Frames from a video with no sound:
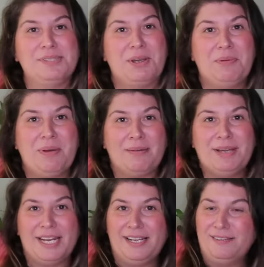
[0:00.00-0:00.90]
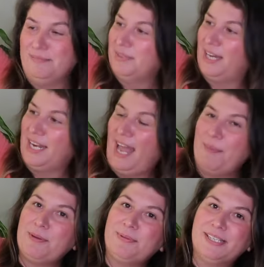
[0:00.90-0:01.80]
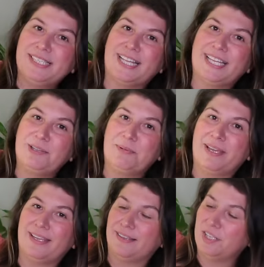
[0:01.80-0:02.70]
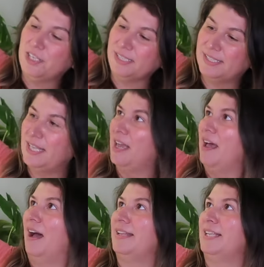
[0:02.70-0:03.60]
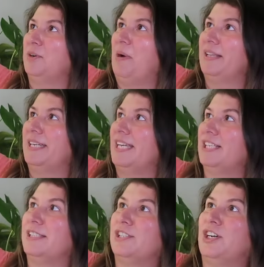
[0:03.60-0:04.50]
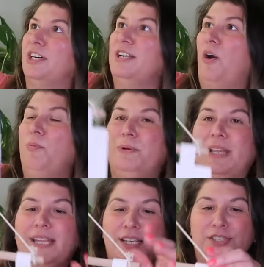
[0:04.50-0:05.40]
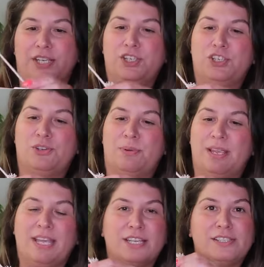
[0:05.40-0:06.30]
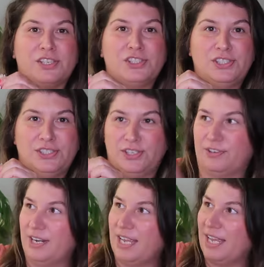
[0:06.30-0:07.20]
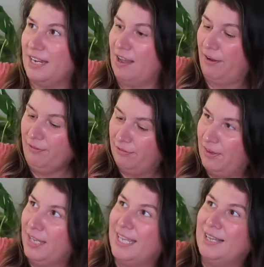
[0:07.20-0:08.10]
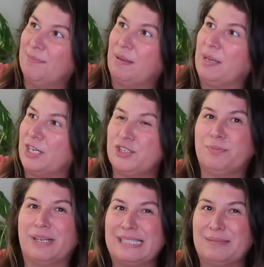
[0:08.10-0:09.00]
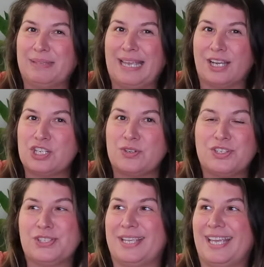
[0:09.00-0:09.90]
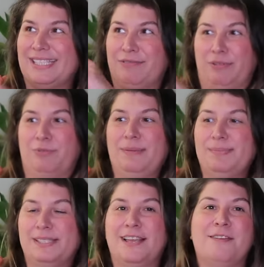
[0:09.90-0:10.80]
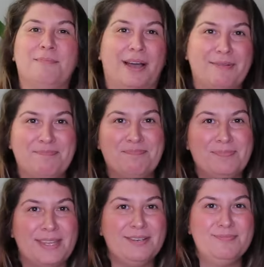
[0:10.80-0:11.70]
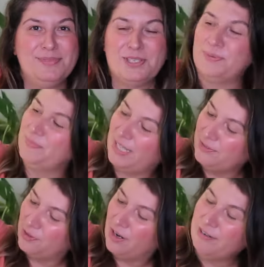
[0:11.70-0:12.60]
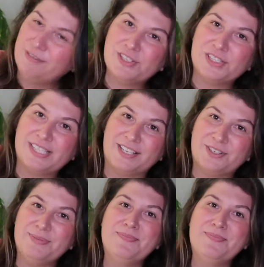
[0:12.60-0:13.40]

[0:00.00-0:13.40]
So I'm kind of happy with this. I like the way it looks. I think the quality is good. Hopefully this string is sturdy enough. Maybe I should bring something extra just in case if it rips, but yeah. So that's for our fish extender.